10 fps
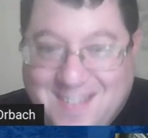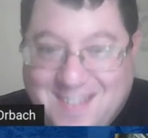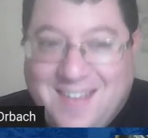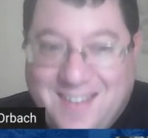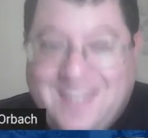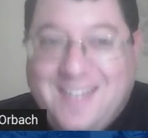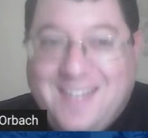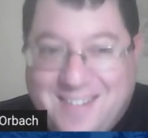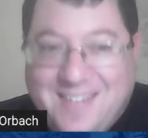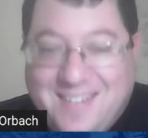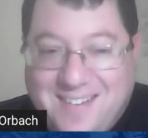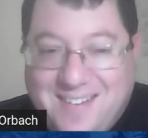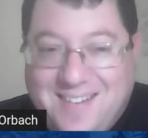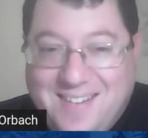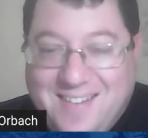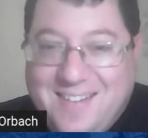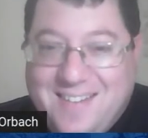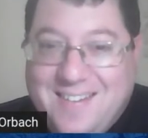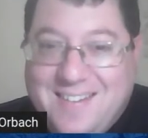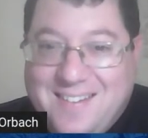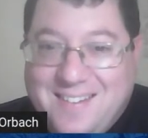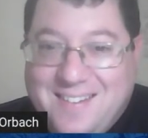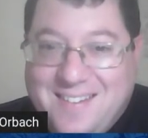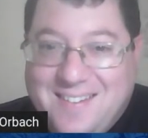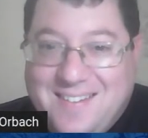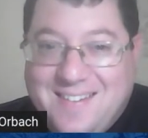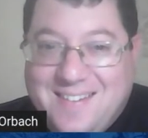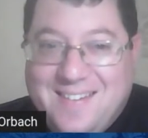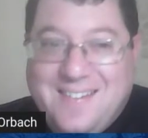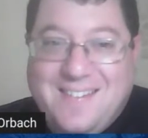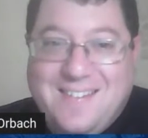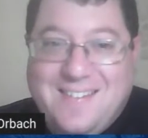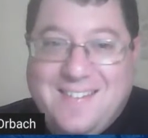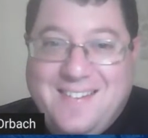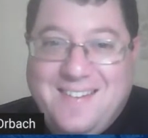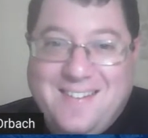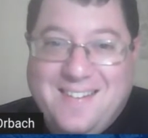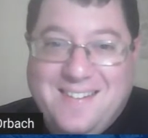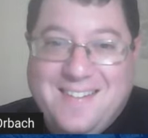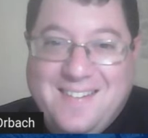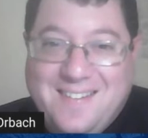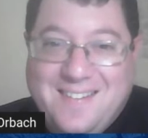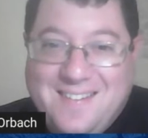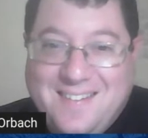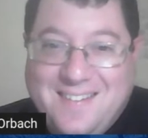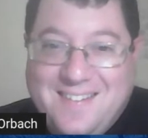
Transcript: (silent)